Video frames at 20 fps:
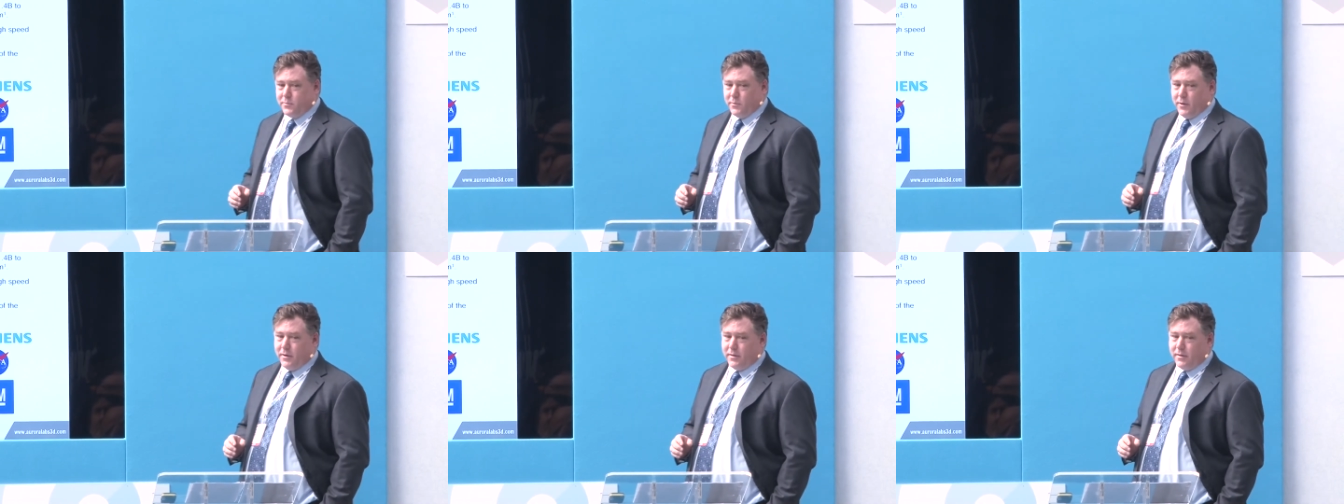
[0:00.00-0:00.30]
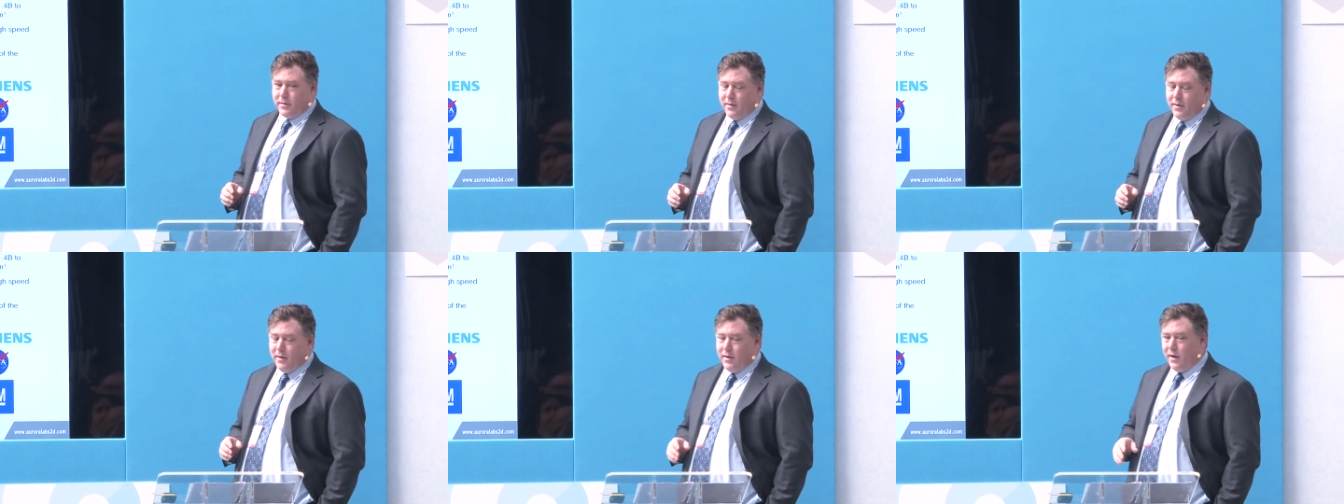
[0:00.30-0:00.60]

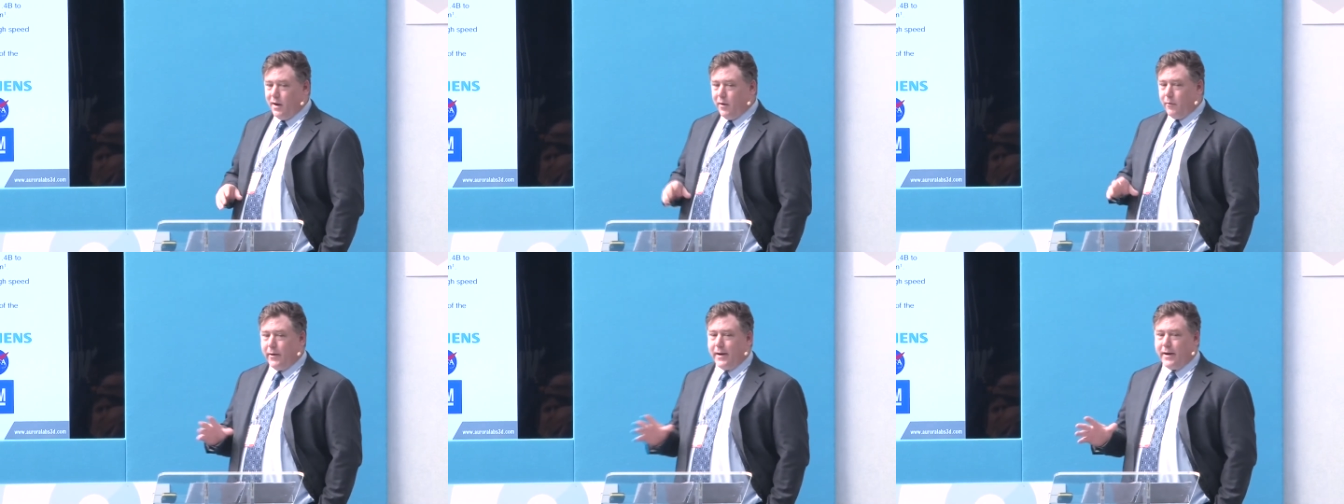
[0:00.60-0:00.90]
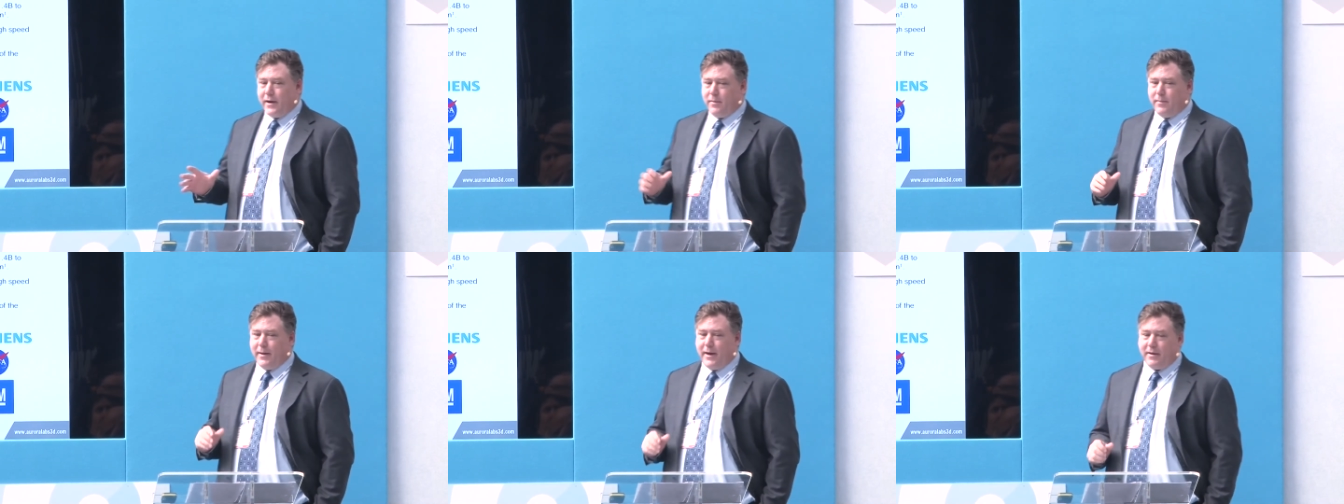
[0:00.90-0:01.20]
worth
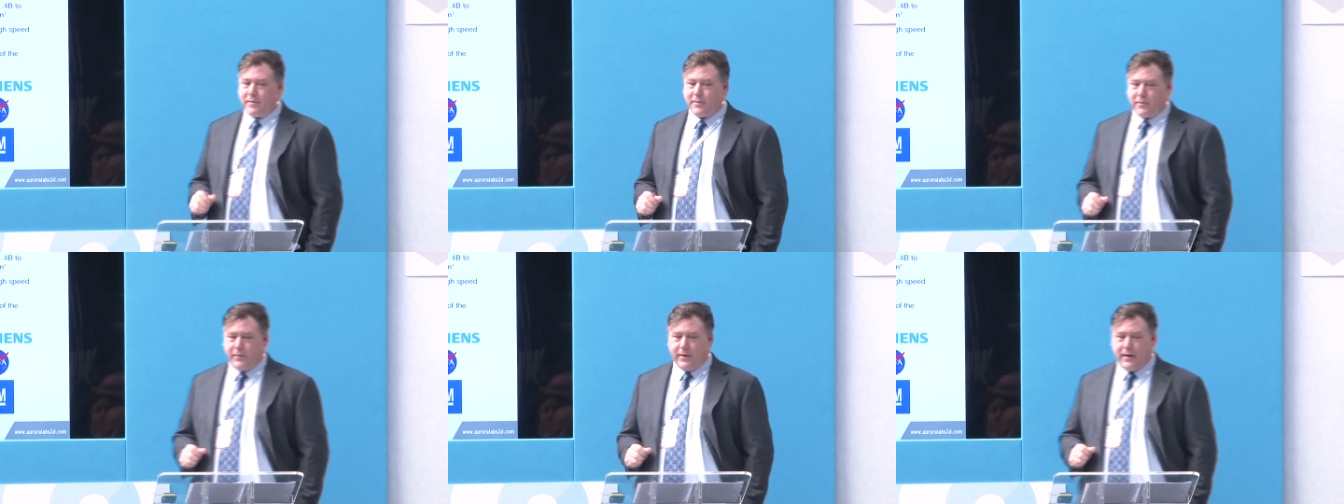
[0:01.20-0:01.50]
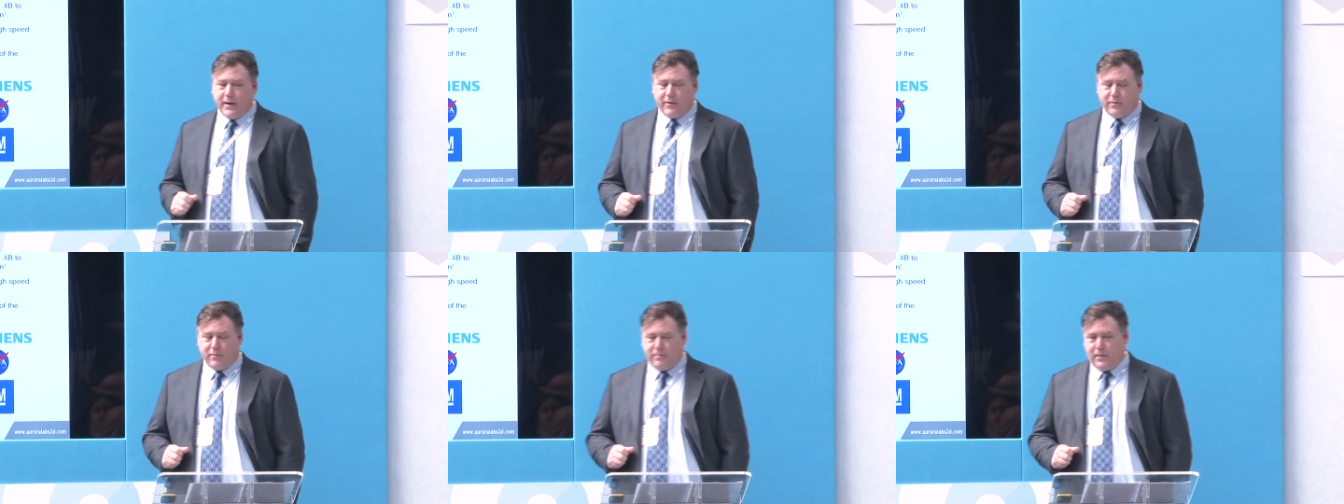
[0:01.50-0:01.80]
around about
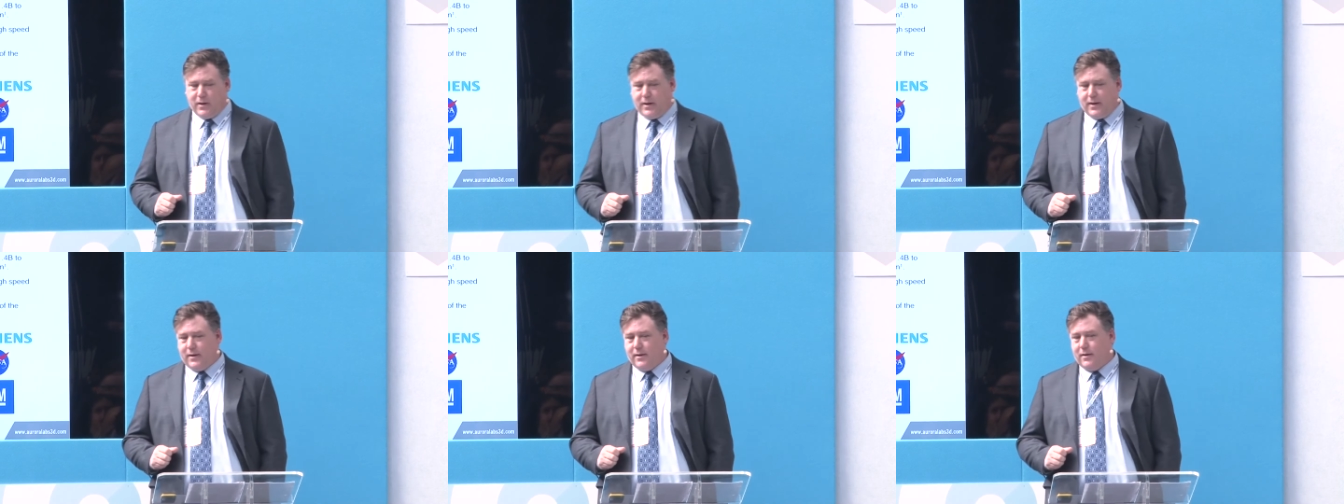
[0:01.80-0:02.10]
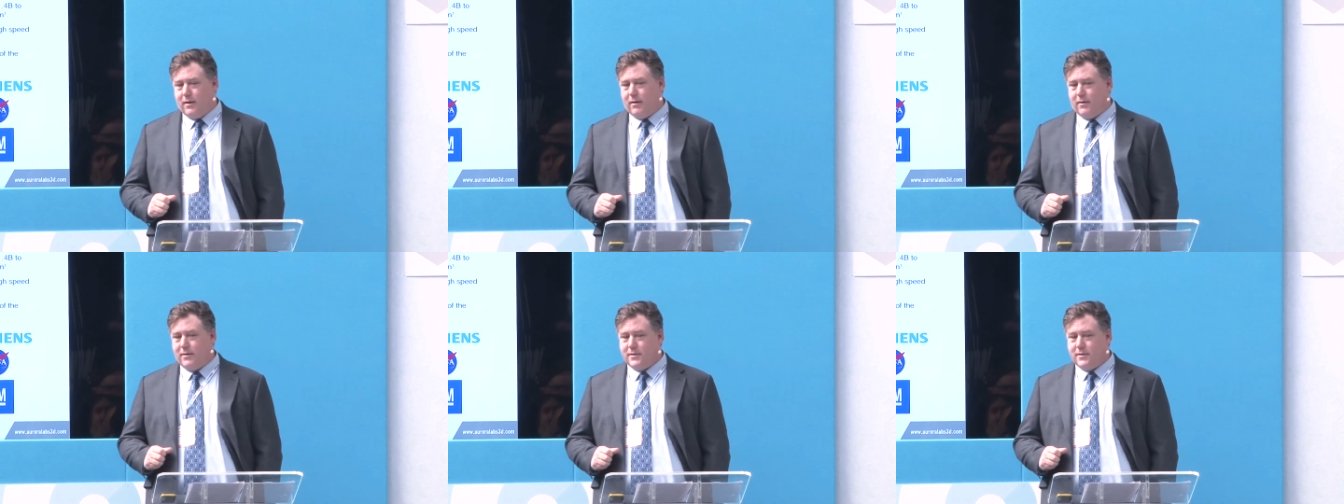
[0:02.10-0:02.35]
$300 billion.